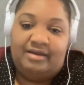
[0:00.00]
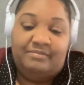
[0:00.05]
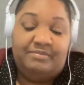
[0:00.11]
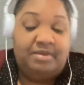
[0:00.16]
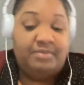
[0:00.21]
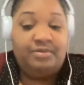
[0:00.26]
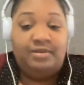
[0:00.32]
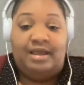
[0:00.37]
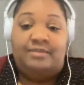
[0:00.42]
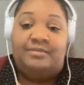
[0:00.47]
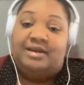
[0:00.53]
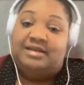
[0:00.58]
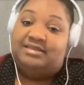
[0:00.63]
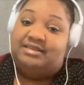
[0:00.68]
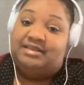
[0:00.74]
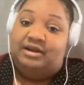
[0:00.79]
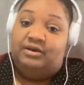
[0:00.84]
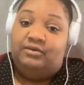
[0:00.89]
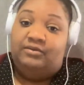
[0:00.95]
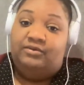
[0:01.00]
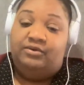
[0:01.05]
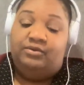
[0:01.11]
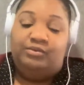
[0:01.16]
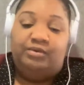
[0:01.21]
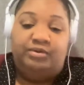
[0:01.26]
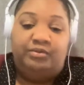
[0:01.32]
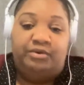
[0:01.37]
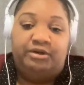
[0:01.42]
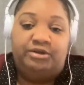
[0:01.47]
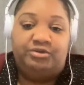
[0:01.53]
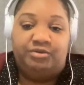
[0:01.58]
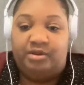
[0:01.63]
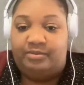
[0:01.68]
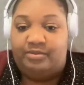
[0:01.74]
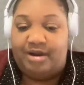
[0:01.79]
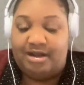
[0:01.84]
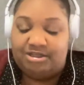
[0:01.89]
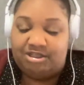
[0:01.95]
people like myself, when we're
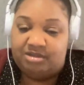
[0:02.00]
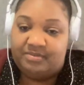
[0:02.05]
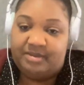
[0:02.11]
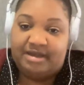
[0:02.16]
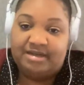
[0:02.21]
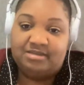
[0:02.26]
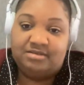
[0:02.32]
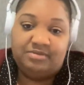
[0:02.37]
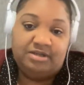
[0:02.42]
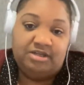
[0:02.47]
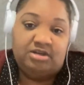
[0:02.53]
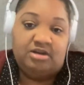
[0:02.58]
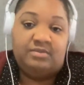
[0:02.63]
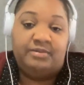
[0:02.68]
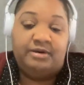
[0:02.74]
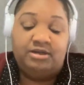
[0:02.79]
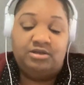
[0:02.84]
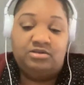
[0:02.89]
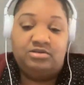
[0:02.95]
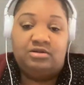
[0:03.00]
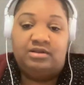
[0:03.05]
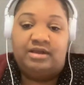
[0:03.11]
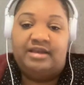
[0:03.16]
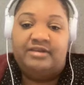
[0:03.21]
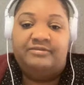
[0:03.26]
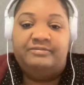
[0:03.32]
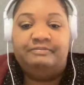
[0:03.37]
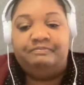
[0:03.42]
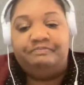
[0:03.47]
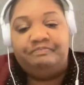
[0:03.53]
doing project management in our personal life,